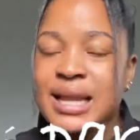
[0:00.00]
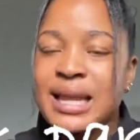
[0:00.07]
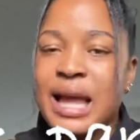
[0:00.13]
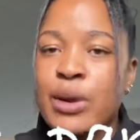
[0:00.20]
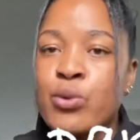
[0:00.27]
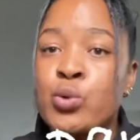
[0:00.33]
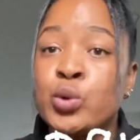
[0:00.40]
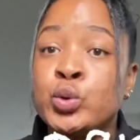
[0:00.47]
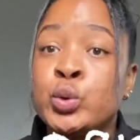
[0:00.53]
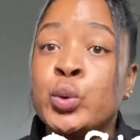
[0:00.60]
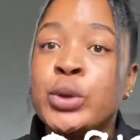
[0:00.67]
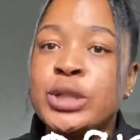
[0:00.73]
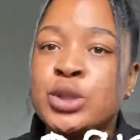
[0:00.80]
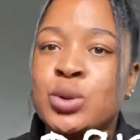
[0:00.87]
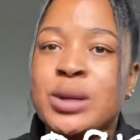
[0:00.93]
Like, we will
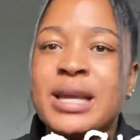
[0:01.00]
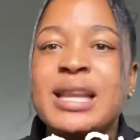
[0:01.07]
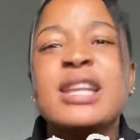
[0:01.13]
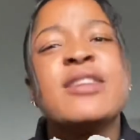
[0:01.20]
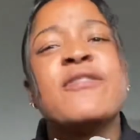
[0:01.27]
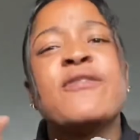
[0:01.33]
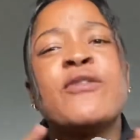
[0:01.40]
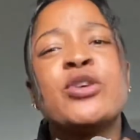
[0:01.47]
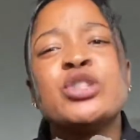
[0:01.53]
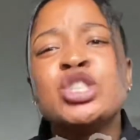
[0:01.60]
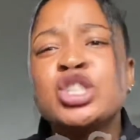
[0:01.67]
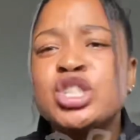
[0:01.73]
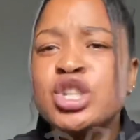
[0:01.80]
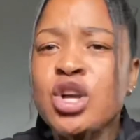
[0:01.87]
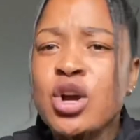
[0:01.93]
do it together. The
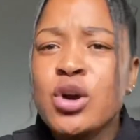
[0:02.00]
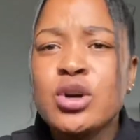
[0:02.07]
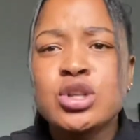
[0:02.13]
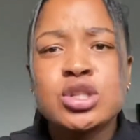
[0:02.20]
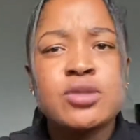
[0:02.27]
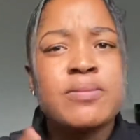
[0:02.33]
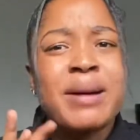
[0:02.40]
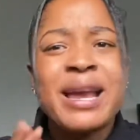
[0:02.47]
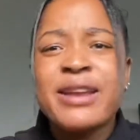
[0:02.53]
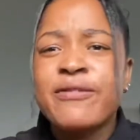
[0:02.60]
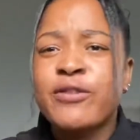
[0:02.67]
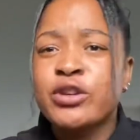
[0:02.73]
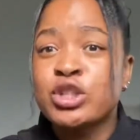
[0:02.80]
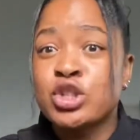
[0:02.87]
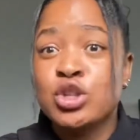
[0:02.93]
furnitures, buying
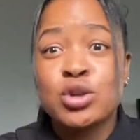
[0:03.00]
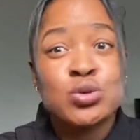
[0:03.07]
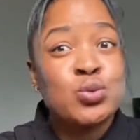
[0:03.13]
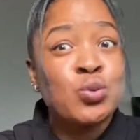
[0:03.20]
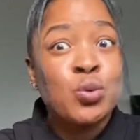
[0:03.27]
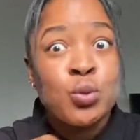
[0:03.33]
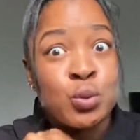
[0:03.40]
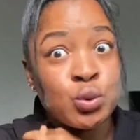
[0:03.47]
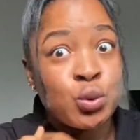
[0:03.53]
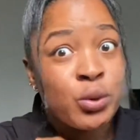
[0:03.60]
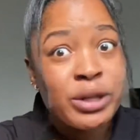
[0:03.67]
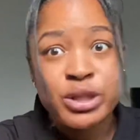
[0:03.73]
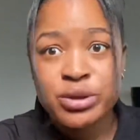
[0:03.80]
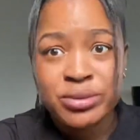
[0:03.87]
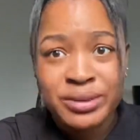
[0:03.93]
furniture, we will do
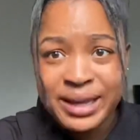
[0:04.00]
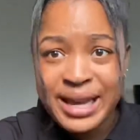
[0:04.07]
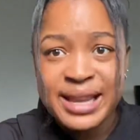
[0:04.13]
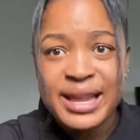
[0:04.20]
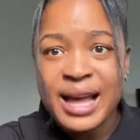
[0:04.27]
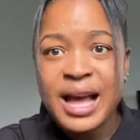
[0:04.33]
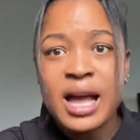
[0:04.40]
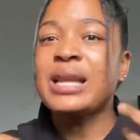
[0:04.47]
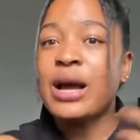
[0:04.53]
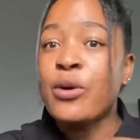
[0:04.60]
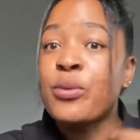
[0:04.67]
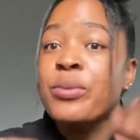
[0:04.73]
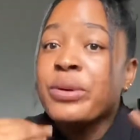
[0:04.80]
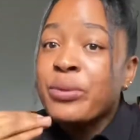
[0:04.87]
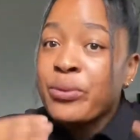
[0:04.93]
it together. I
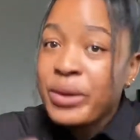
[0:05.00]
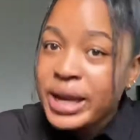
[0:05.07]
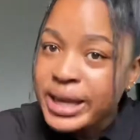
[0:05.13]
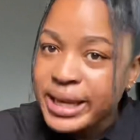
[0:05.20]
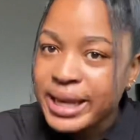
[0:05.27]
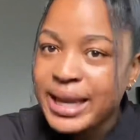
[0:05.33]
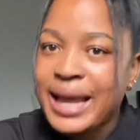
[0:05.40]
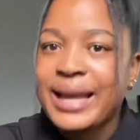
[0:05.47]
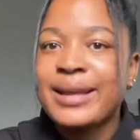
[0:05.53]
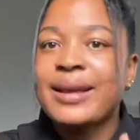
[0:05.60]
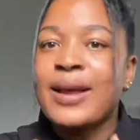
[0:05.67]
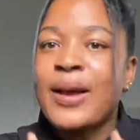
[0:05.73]
will be ready, like